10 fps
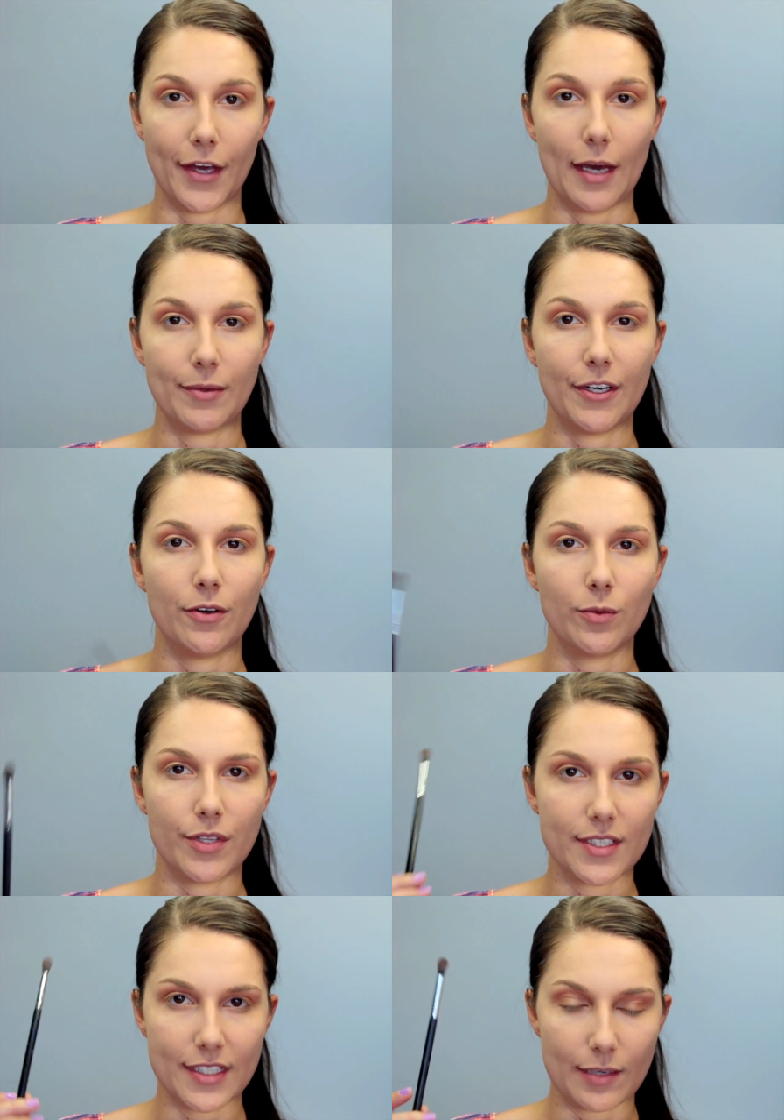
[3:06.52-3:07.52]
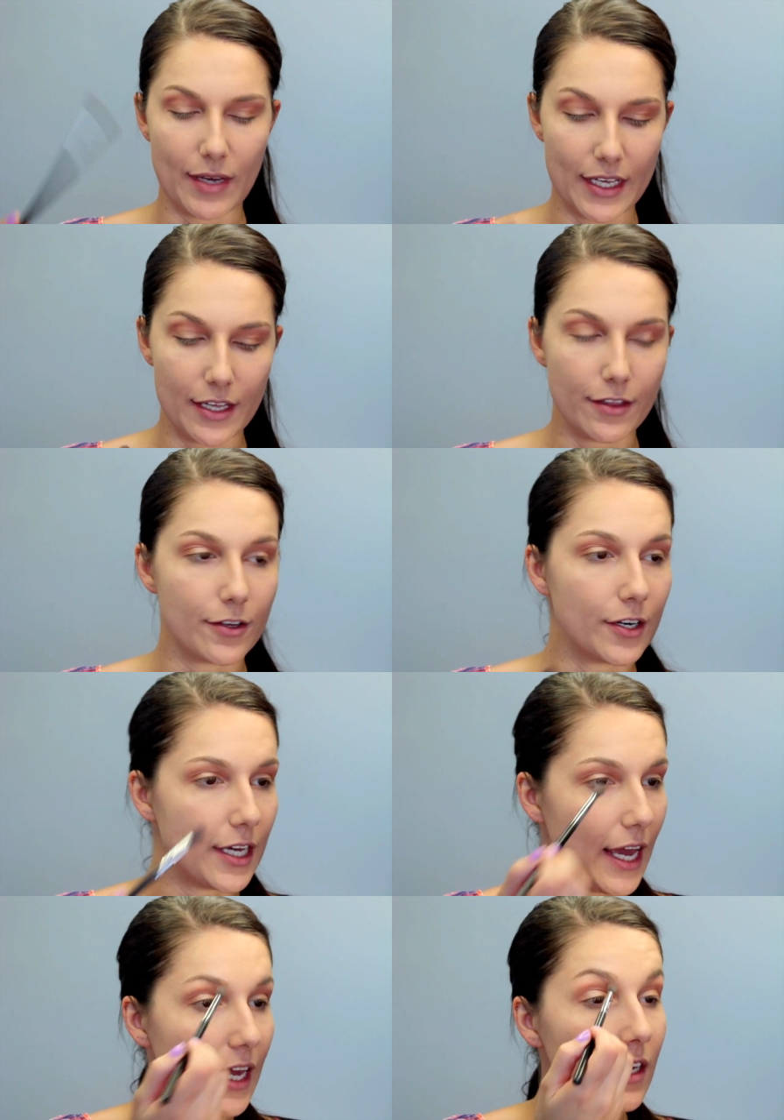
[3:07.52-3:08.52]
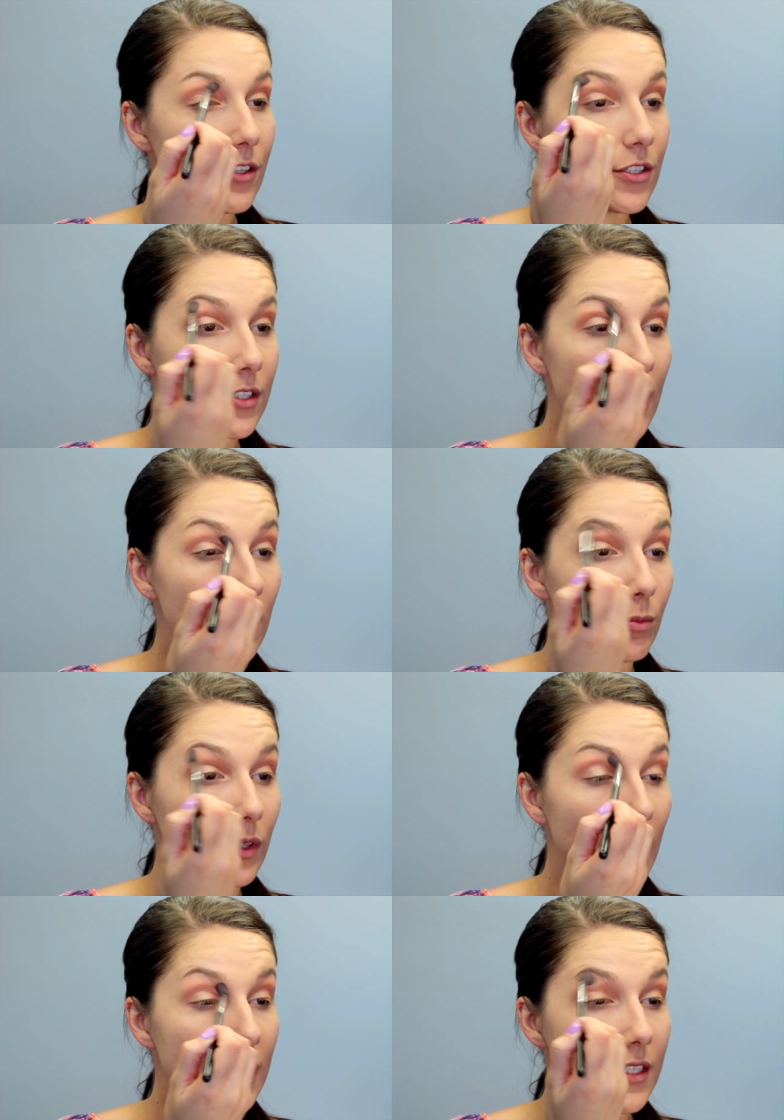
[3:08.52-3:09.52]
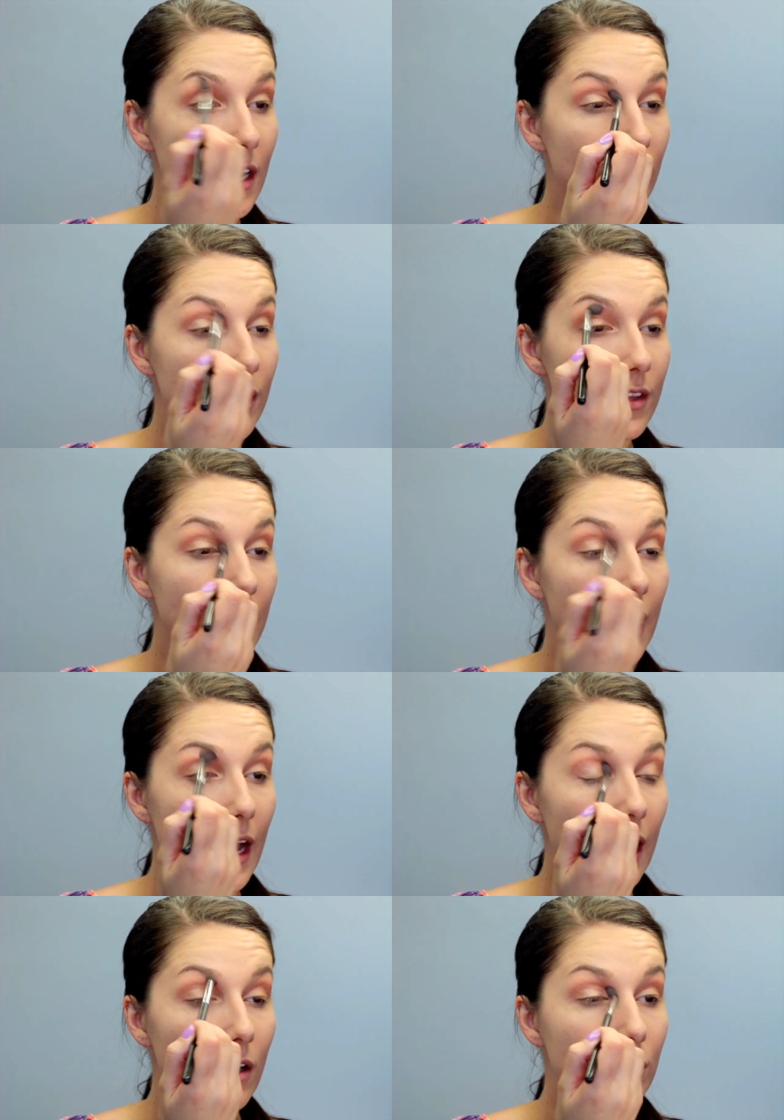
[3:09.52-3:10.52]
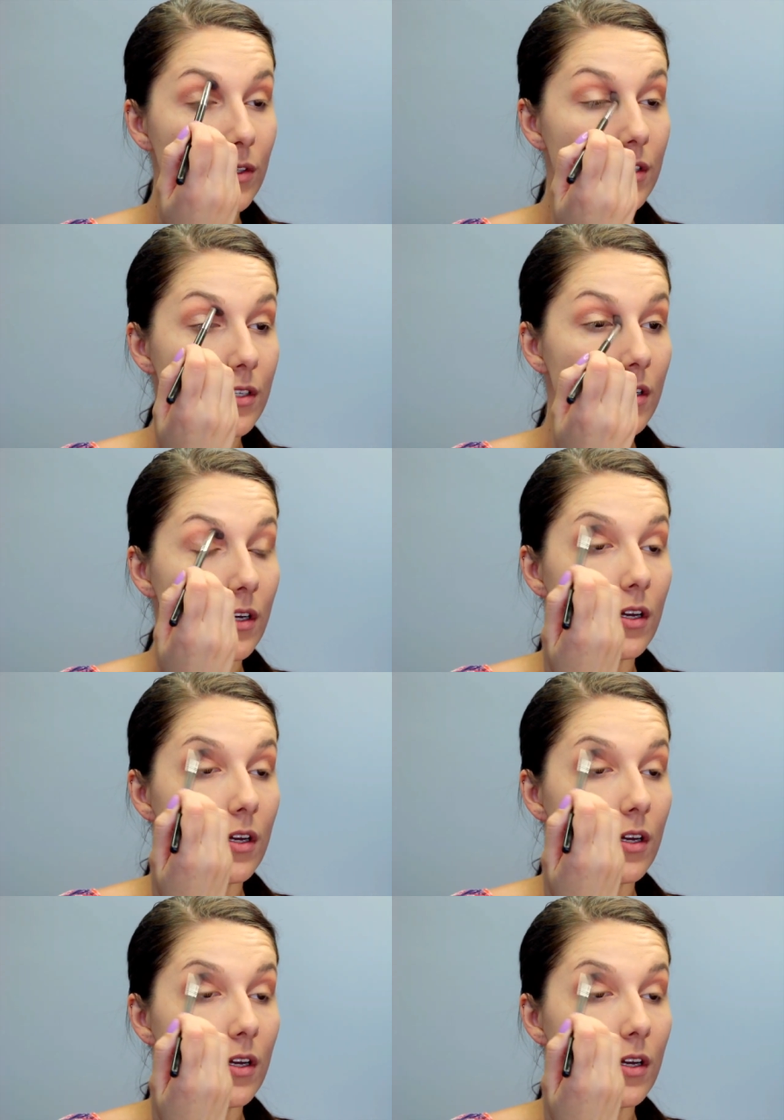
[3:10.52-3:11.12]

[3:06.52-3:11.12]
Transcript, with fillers: Okay, I'm gonna go in with the Sigma E38, just kind of blend everything out.